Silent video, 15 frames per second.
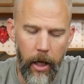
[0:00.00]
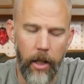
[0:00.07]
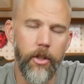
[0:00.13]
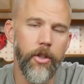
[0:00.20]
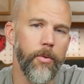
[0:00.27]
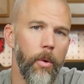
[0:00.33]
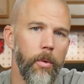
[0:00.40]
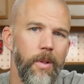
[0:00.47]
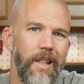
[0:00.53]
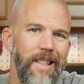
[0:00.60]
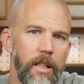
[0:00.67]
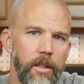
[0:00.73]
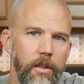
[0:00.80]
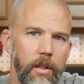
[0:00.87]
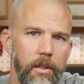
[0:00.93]
I just wrote the
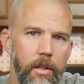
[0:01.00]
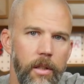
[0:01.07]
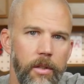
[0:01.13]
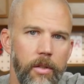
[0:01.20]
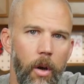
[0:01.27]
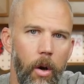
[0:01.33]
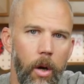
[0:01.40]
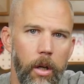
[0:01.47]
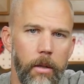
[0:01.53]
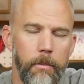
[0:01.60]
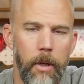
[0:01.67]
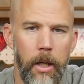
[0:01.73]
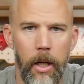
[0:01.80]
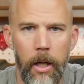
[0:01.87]
distances on them,